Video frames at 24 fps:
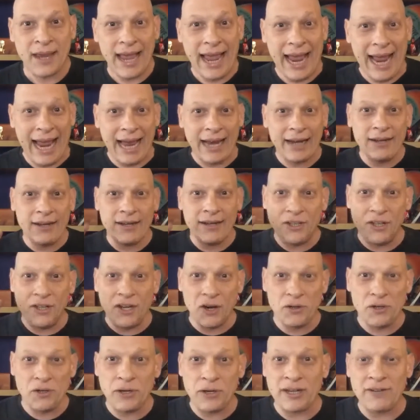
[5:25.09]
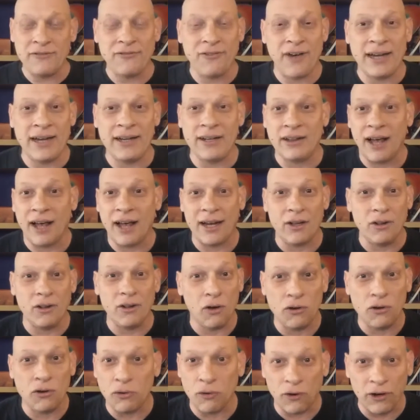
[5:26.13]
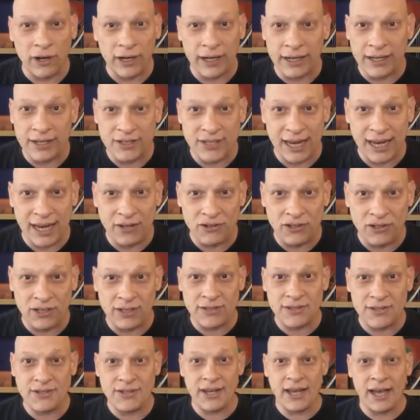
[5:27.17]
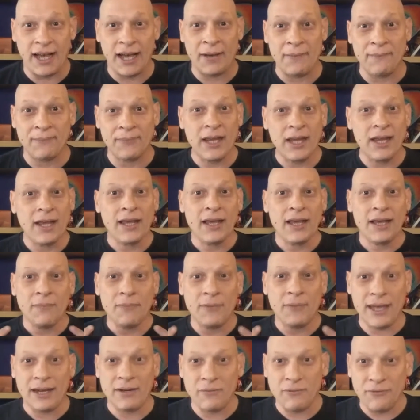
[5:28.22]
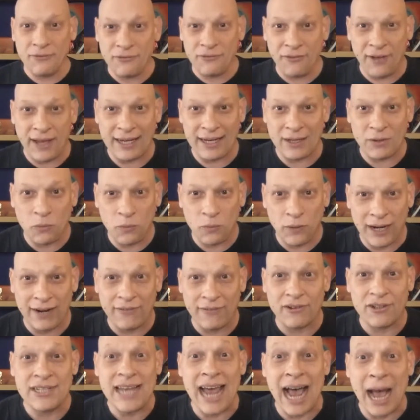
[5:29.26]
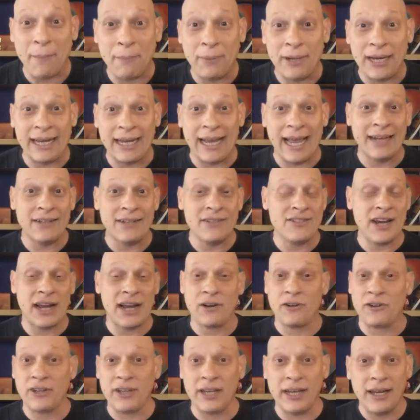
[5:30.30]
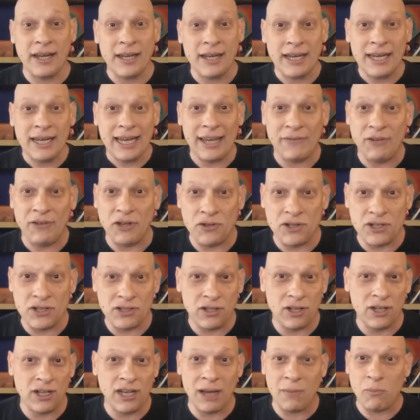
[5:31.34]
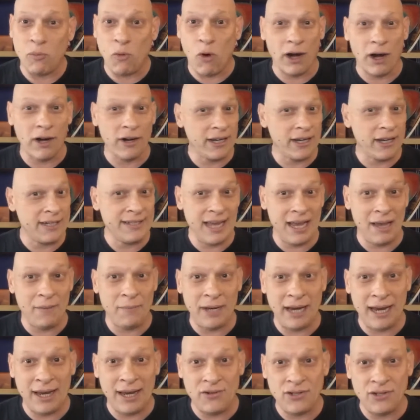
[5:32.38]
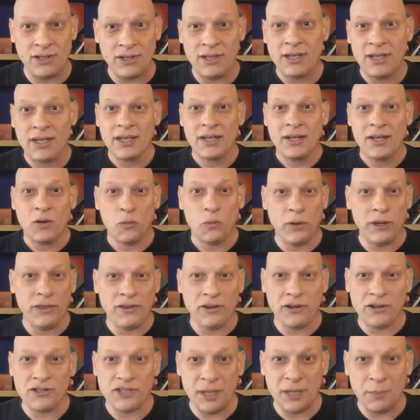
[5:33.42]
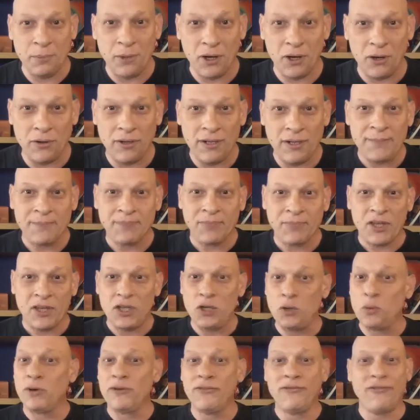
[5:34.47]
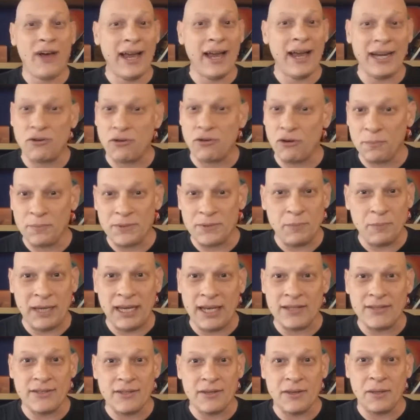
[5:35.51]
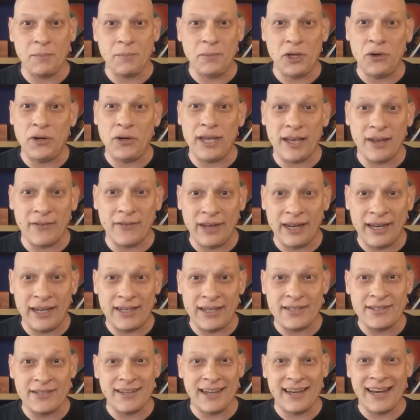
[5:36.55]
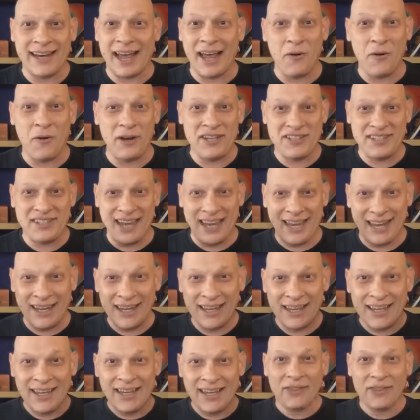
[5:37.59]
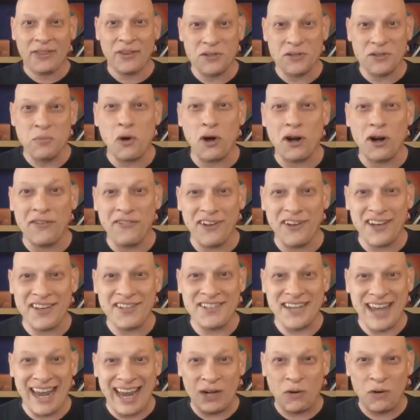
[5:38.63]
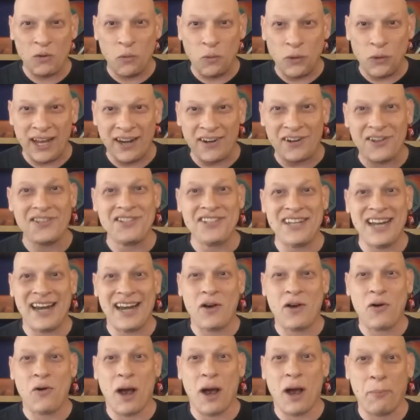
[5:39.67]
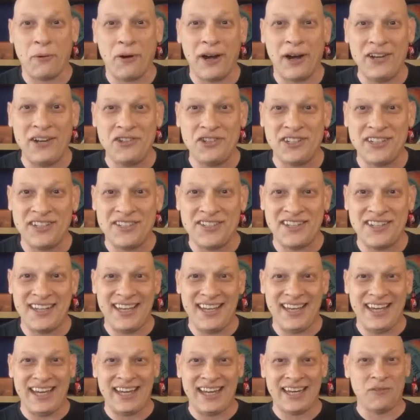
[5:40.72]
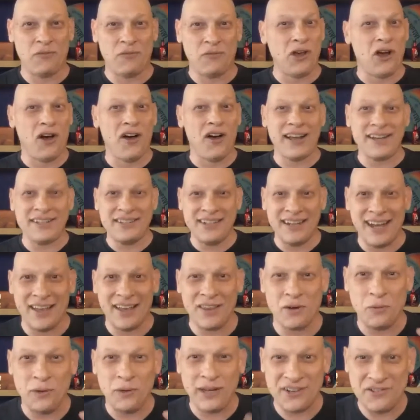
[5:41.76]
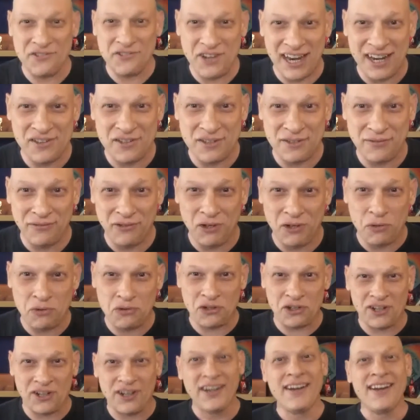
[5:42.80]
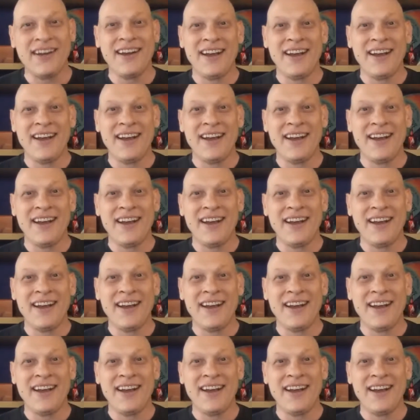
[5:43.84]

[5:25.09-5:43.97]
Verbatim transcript: And you know, you can find a lot of local organizations um, that fight whatever's happening. And generally, if you just look up water contamination with your zip code, you will find groups because the beauty of it is, like I always say, there's more of us, and we understand cooperation is the key. And if we all get together, we can change the future.